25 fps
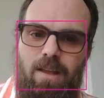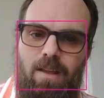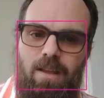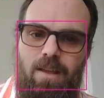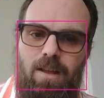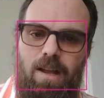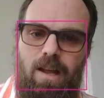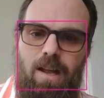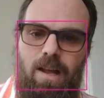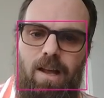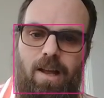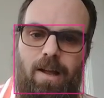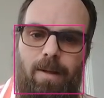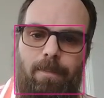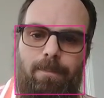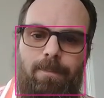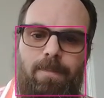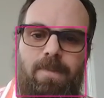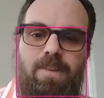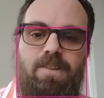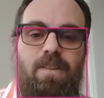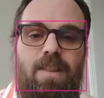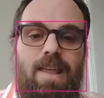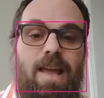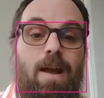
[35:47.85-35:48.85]

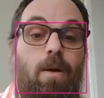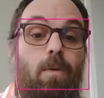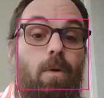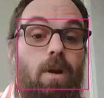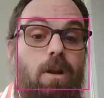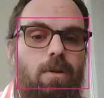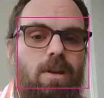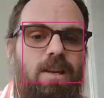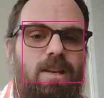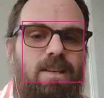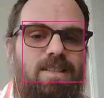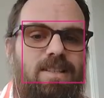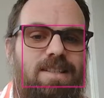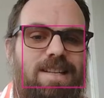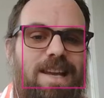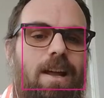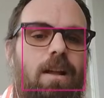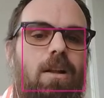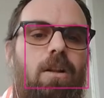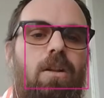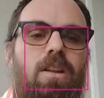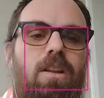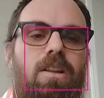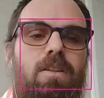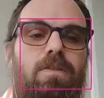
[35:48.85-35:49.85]
So that way we can
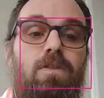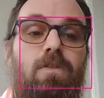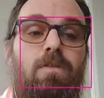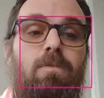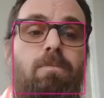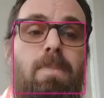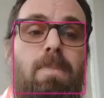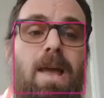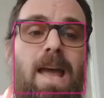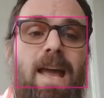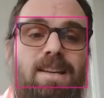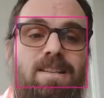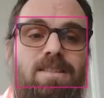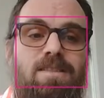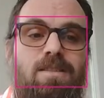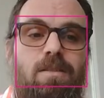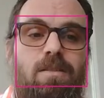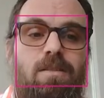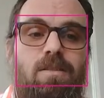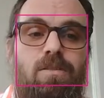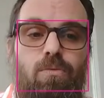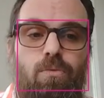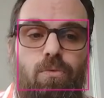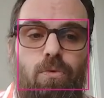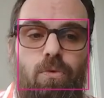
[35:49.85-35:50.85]
tell if you've passed
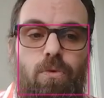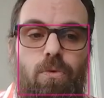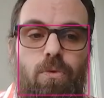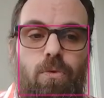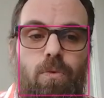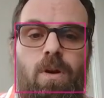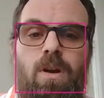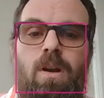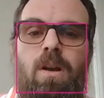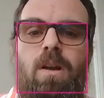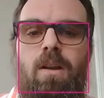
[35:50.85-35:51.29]
through